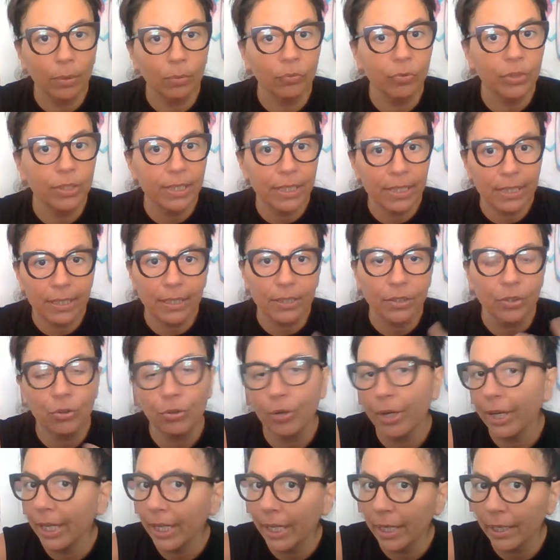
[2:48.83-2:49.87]
resistance
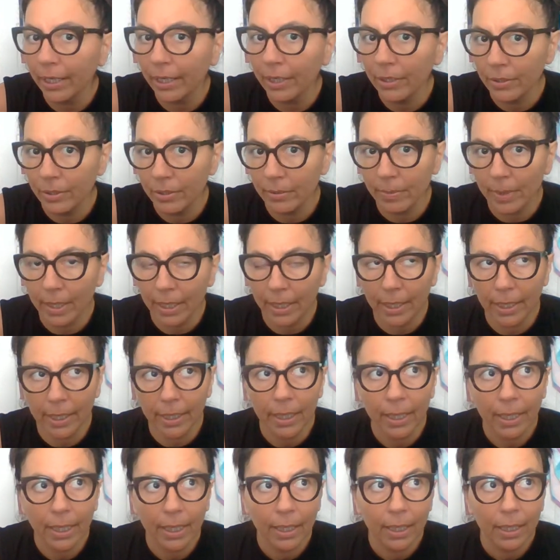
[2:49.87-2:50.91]
training into my
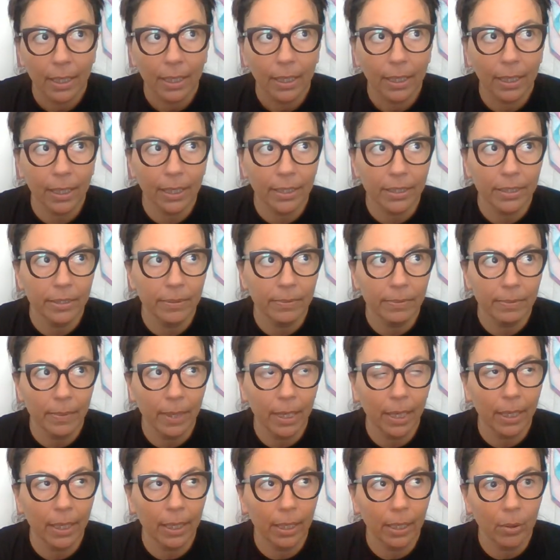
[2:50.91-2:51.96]

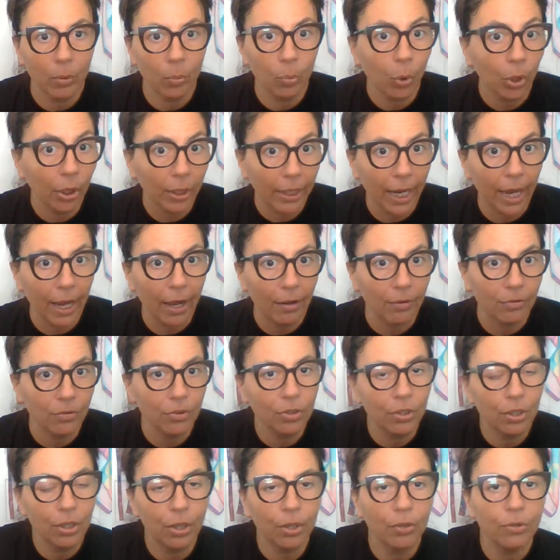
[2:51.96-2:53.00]

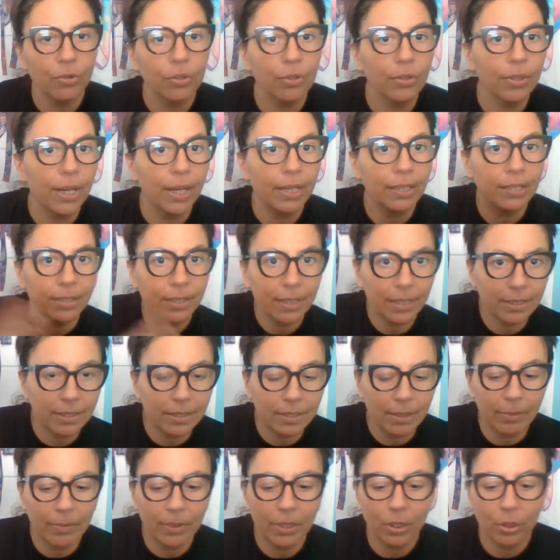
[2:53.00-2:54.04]
workouts, you know, so that's like
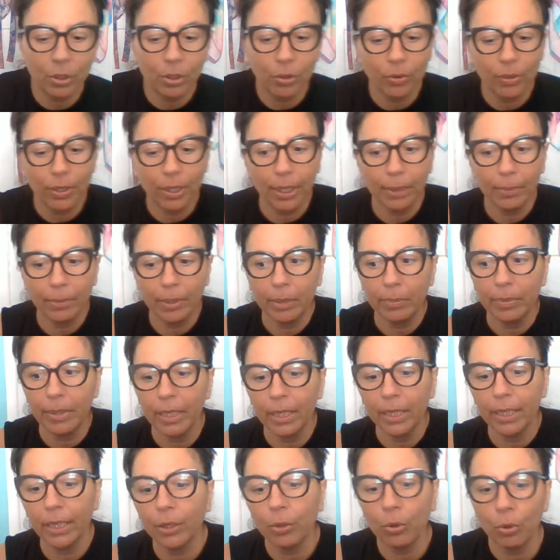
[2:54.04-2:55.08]
something new that I'm going to
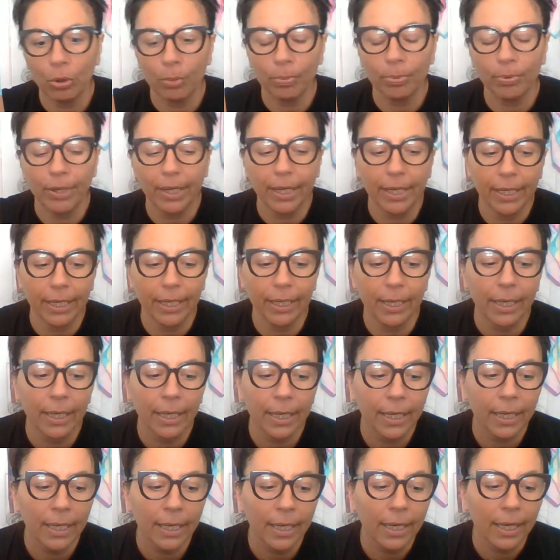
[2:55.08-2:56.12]
be incorporating,
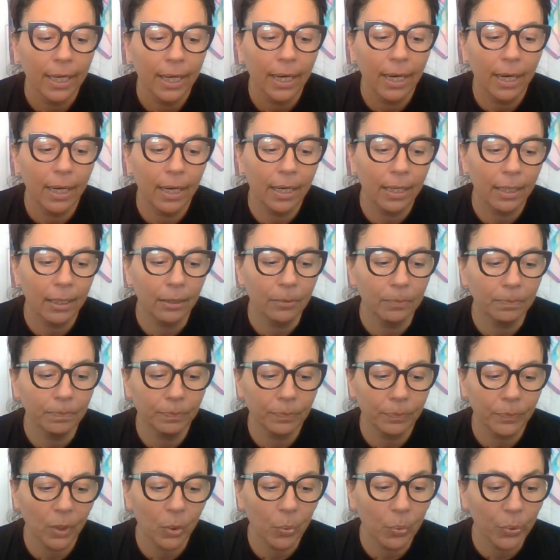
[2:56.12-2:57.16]

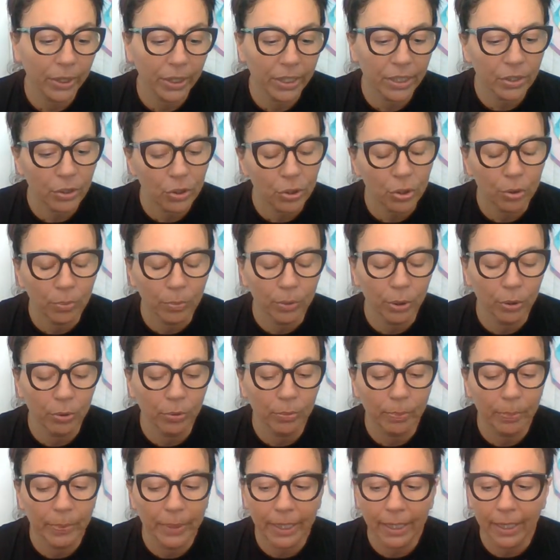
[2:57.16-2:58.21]
with this new
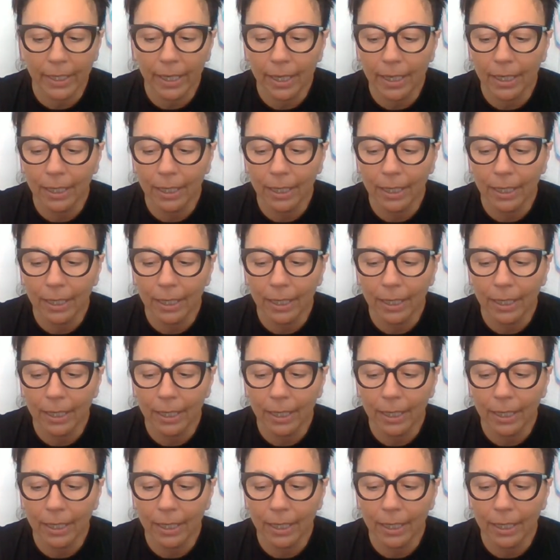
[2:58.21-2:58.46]
moon, but,